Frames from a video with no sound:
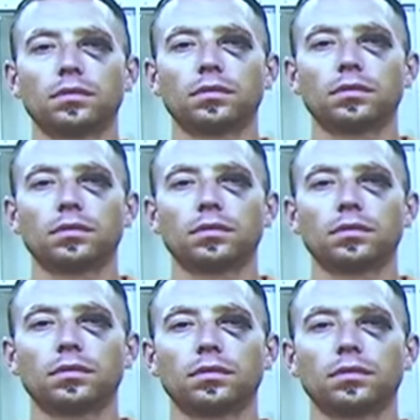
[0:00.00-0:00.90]

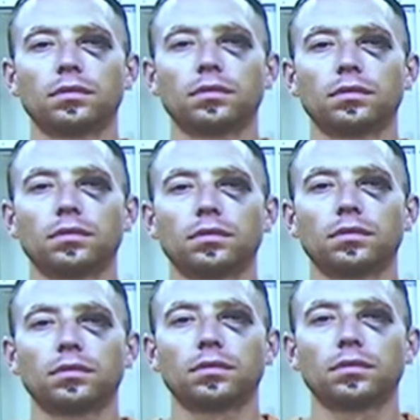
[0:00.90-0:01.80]

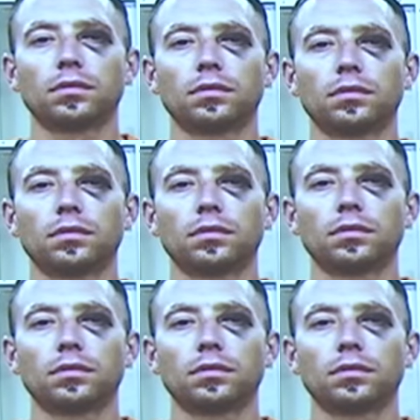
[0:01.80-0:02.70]

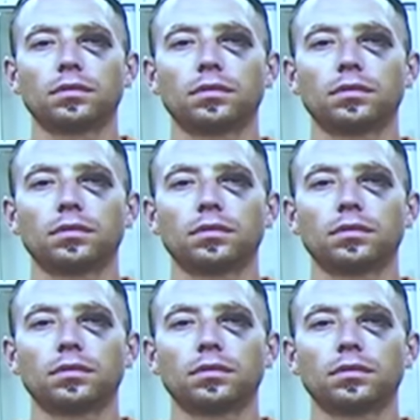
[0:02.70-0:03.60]

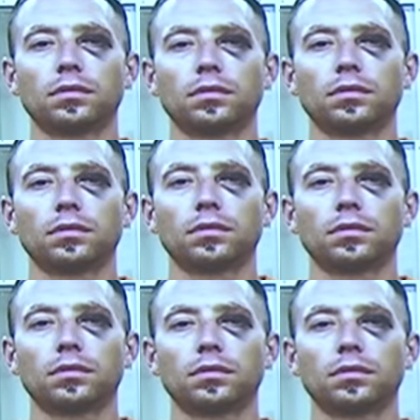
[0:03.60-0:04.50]

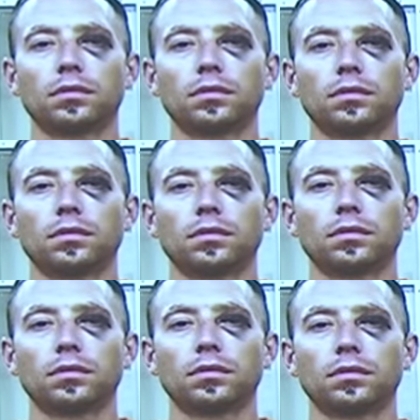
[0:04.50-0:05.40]

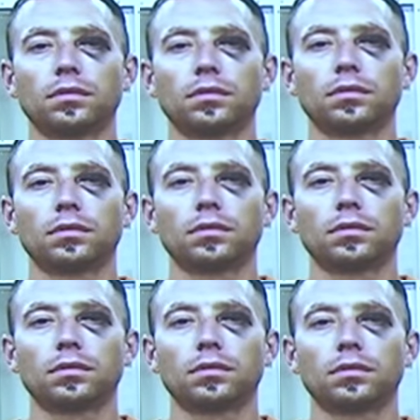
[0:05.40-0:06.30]

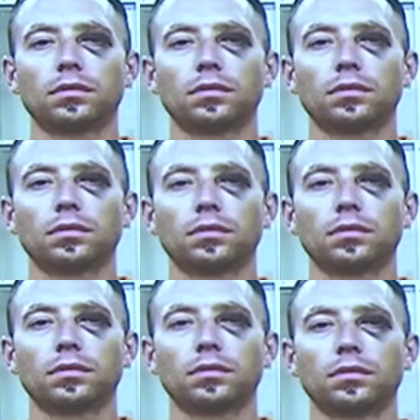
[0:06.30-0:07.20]

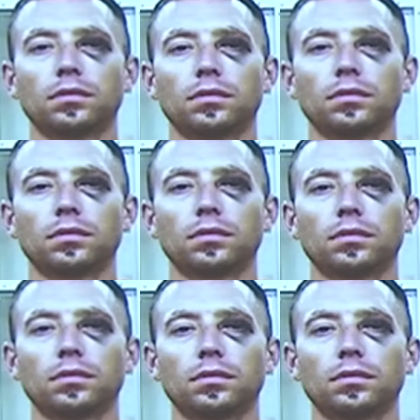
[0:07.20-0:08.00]
No words are spoken by the person on screen.